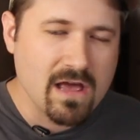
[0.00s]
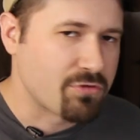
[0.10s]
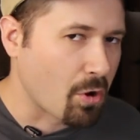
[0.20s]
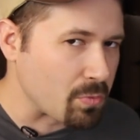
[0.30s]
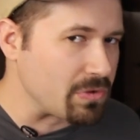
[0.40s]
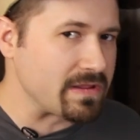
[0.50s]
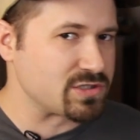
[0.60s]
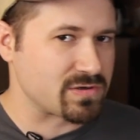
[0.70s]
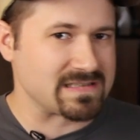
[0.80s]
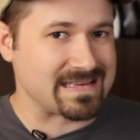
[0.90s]
don't really
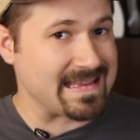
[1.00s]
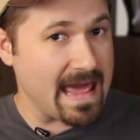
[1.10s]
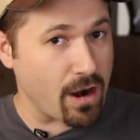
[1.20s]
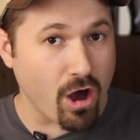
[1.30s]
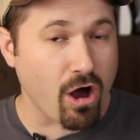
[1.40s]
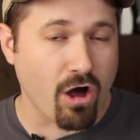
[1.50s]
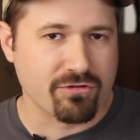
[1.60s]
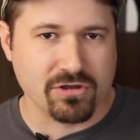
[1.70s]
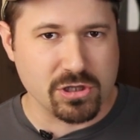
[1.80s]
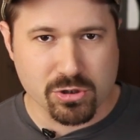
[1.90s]
translate at all
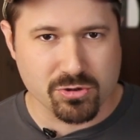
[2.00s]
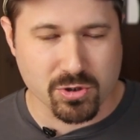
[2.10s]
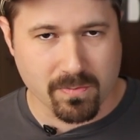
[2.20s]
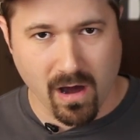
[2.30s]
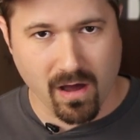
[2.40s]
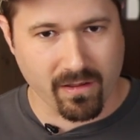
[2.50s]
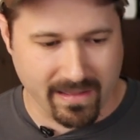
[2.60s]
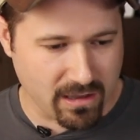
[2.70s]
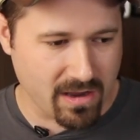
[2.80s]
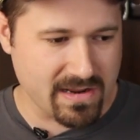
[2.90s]
to YouTube uh,
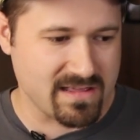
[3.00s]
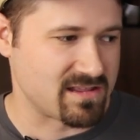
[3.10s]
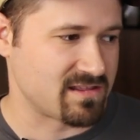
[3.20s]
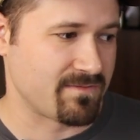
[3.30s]
like audiences.